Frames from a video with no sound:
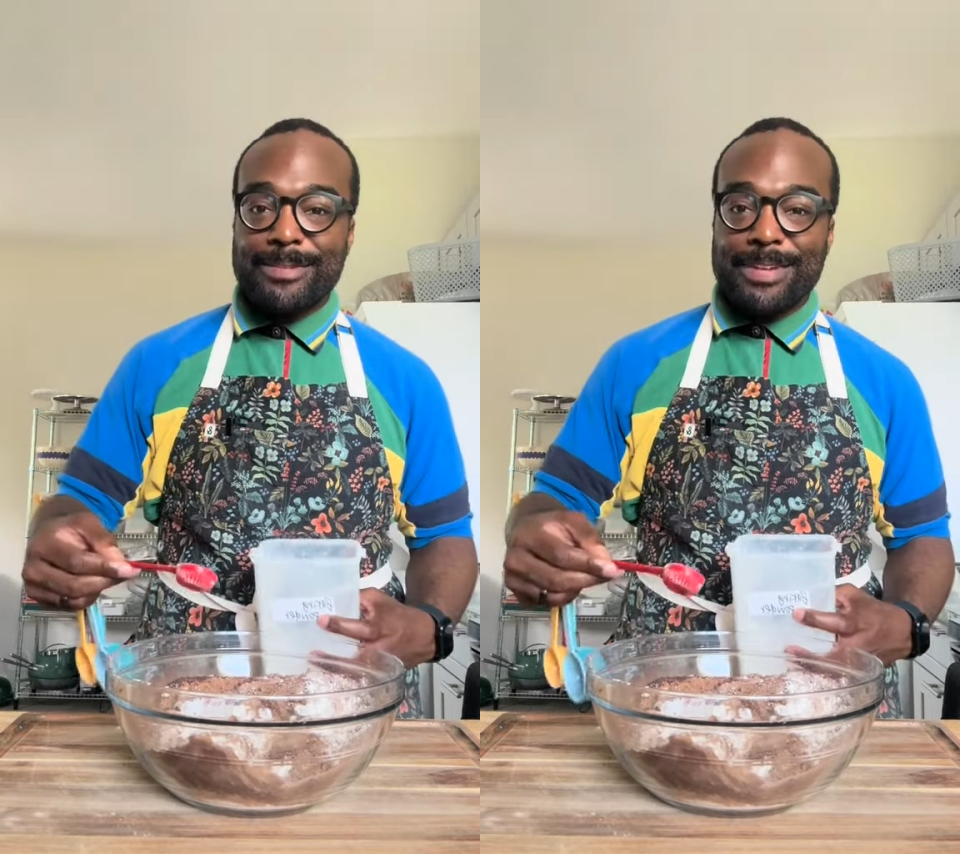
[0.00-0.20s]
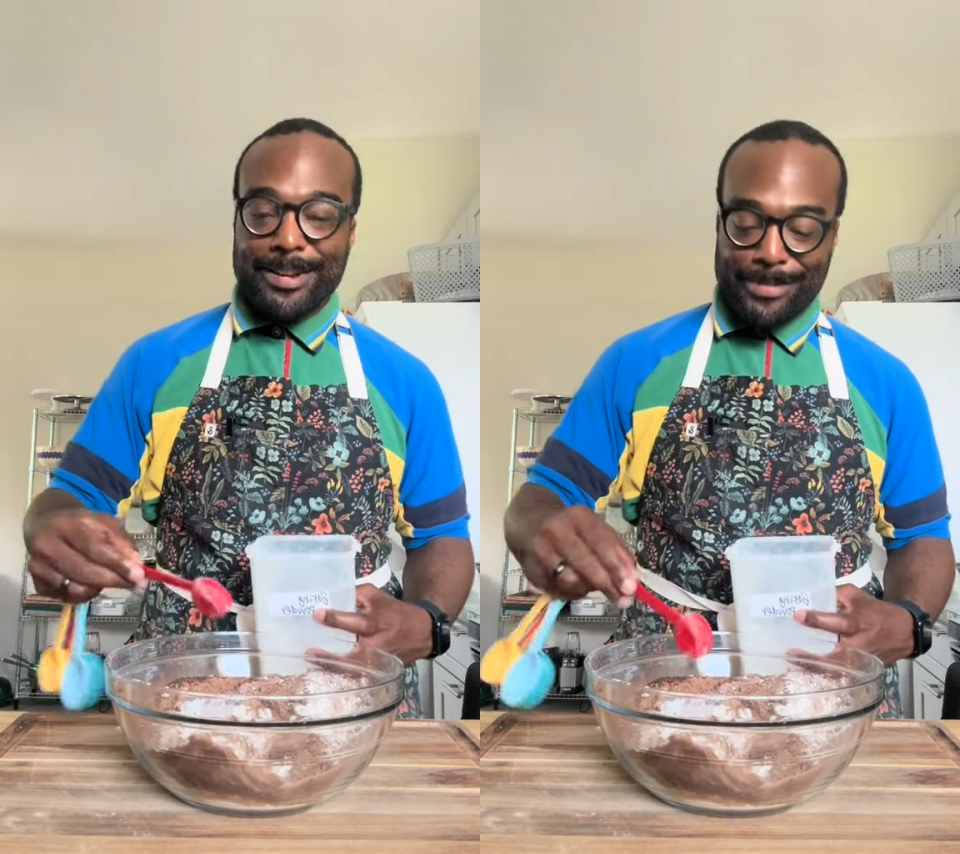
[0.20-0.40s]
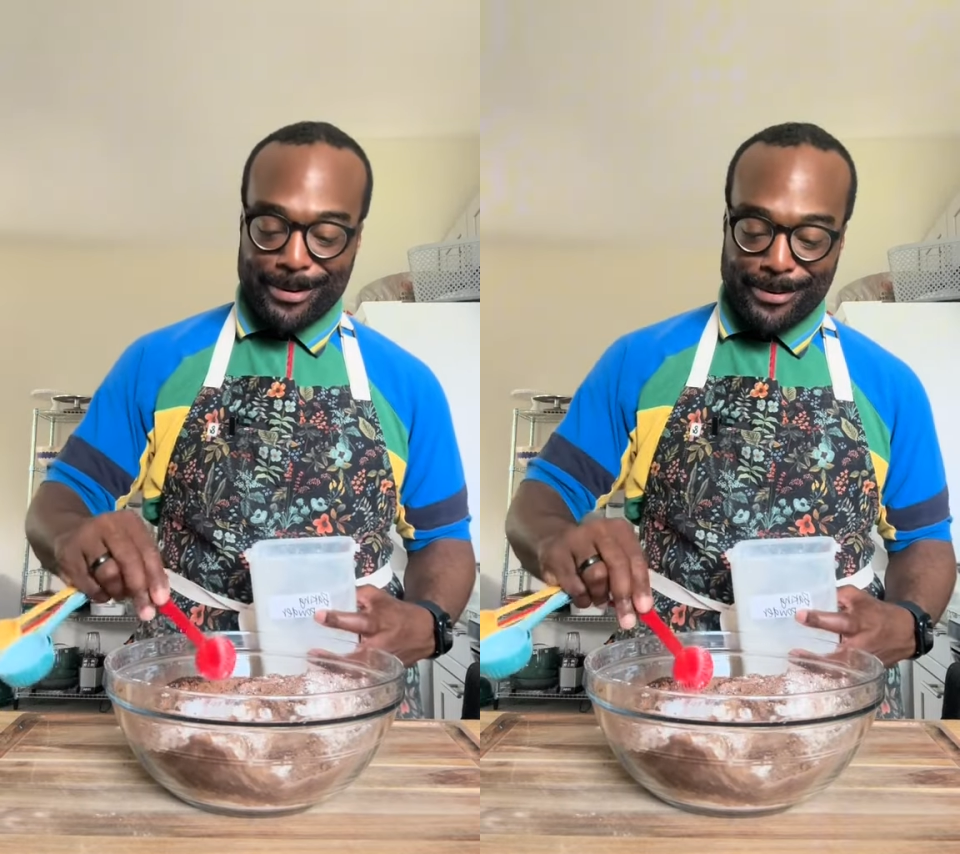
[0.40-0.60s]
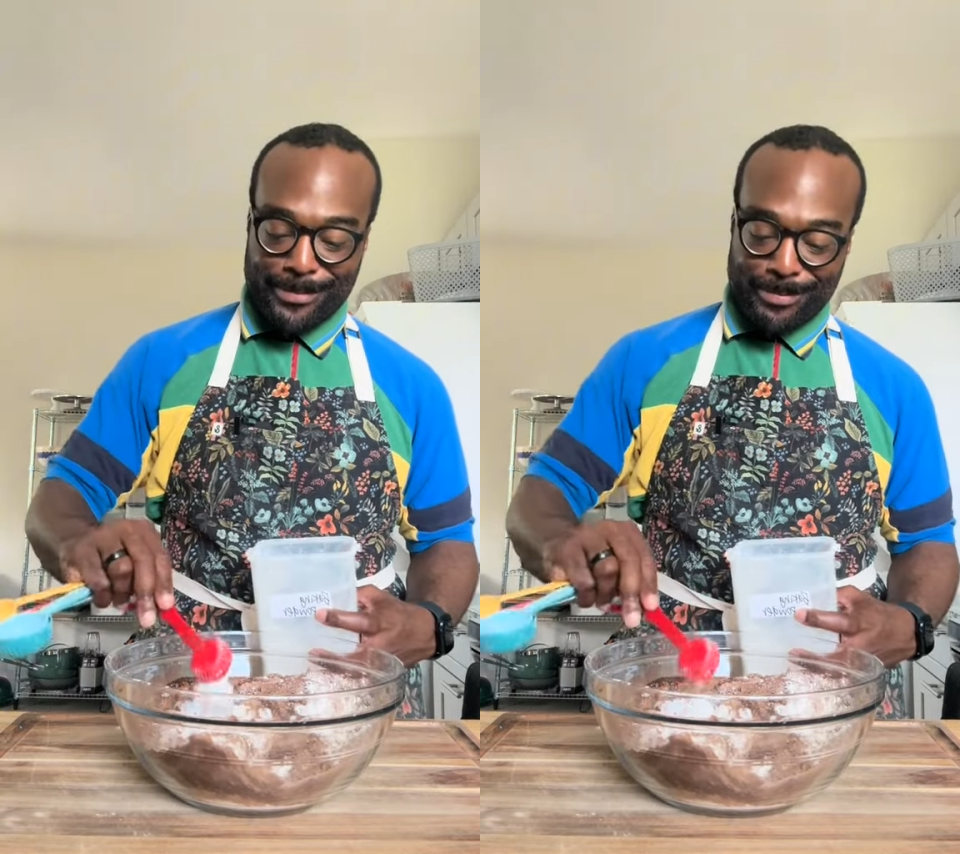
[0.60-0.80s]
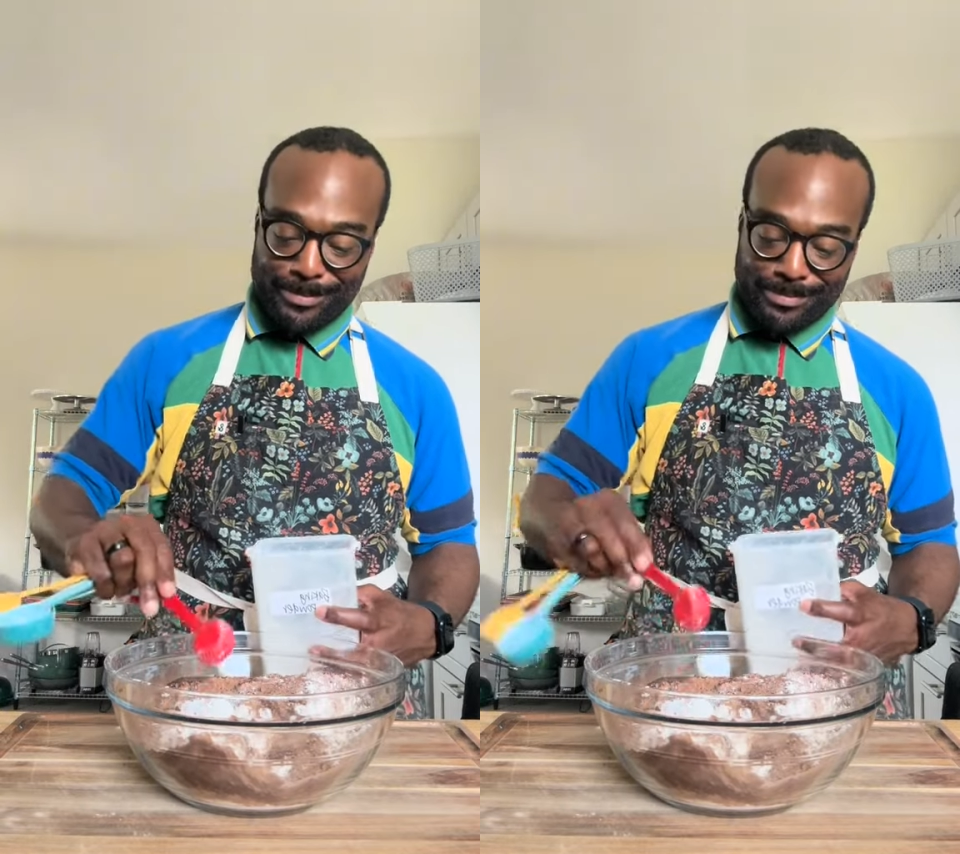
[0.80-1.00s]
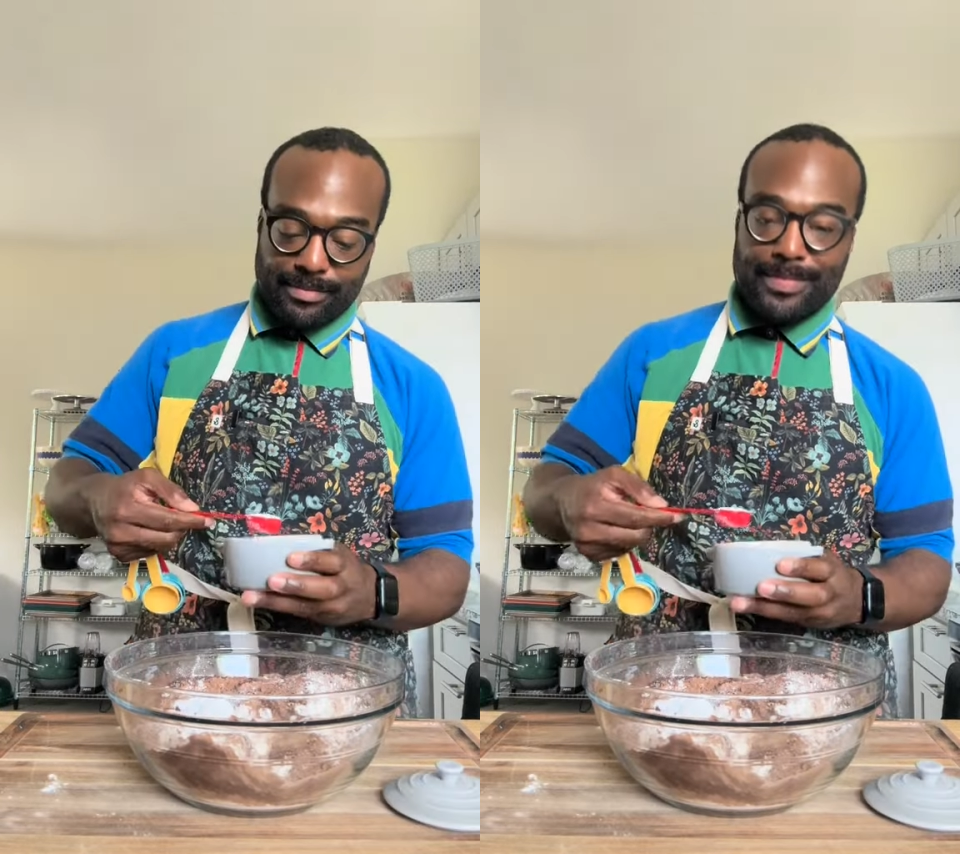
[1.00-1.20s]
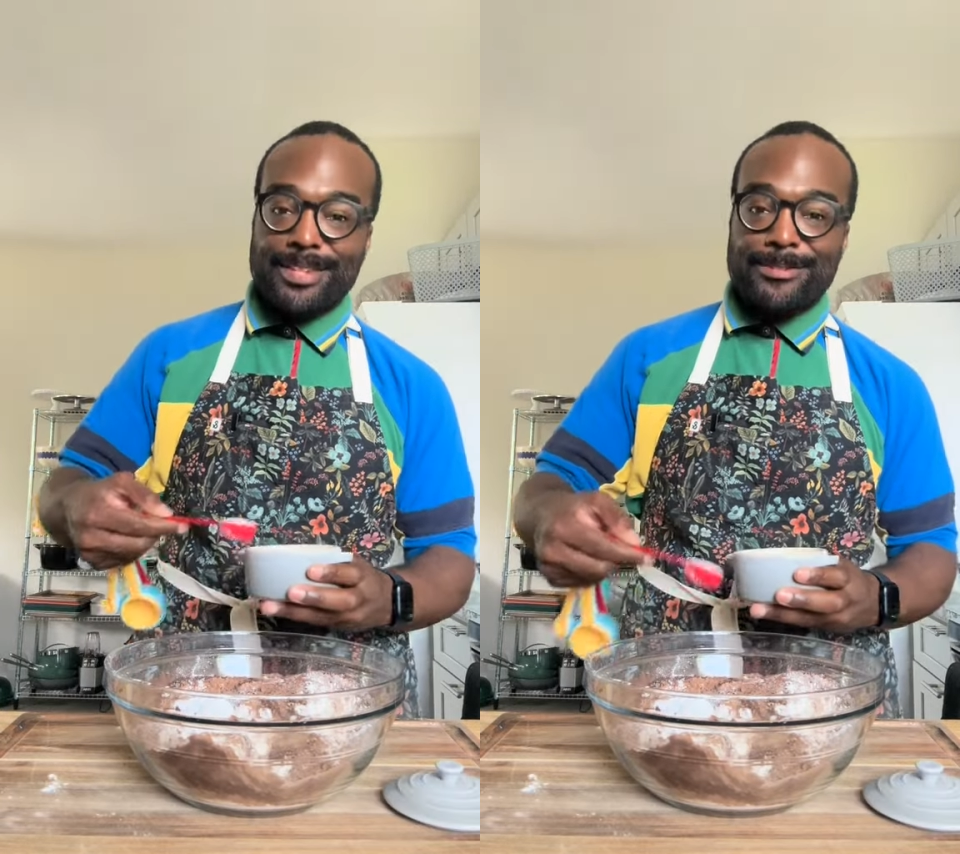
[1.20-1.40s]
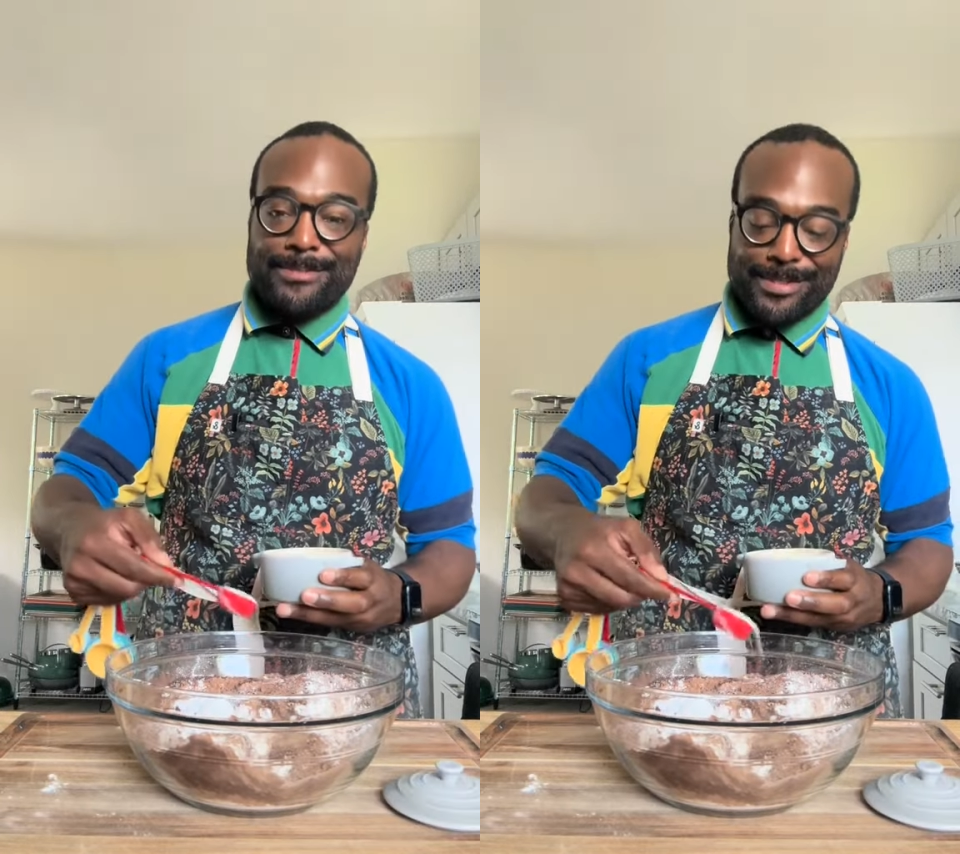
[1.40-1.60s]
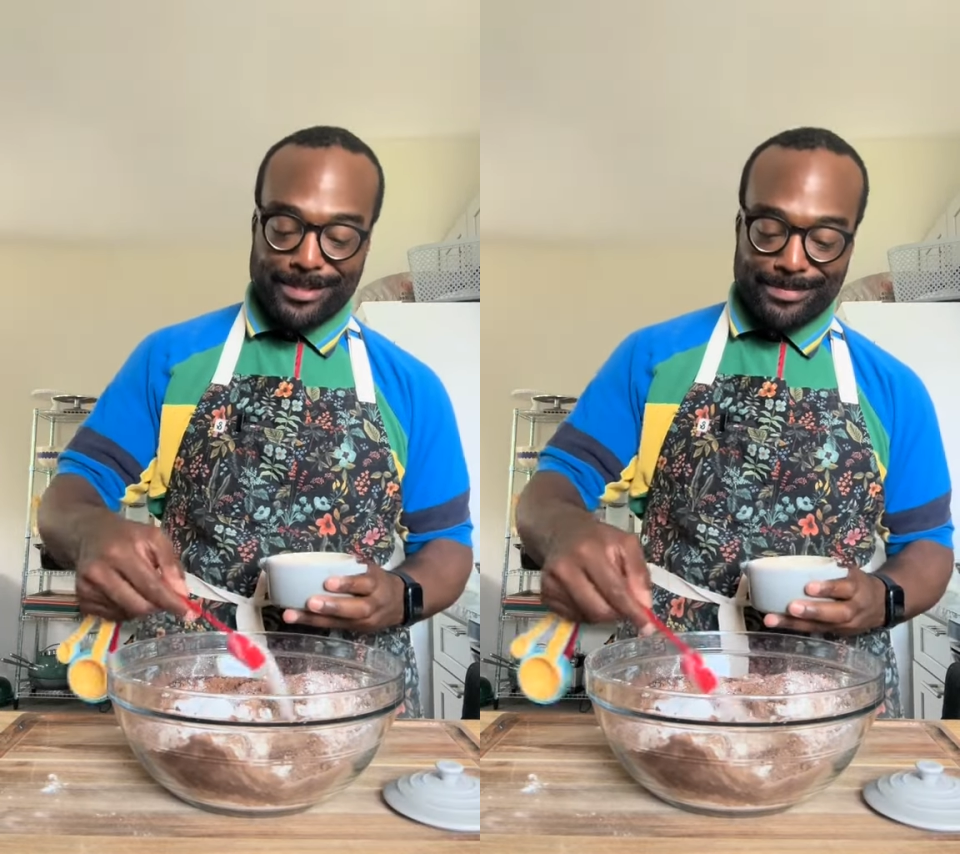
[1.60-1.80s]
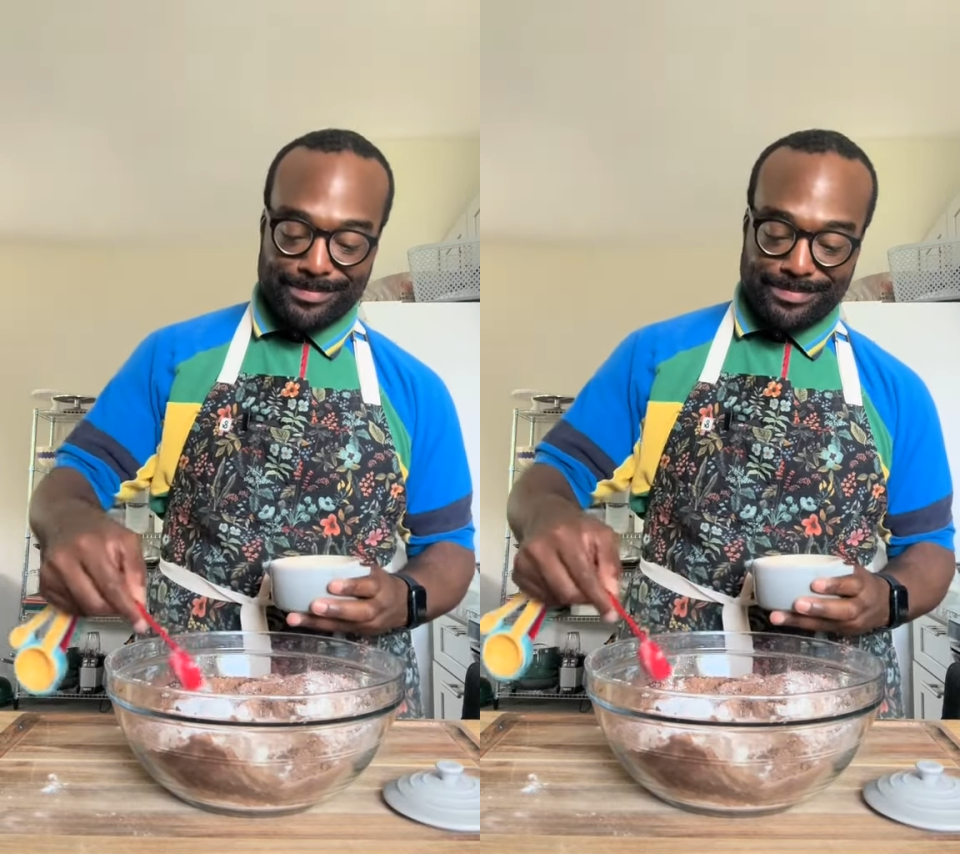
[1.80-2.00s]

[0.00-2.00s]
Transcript: baking powder, some salt.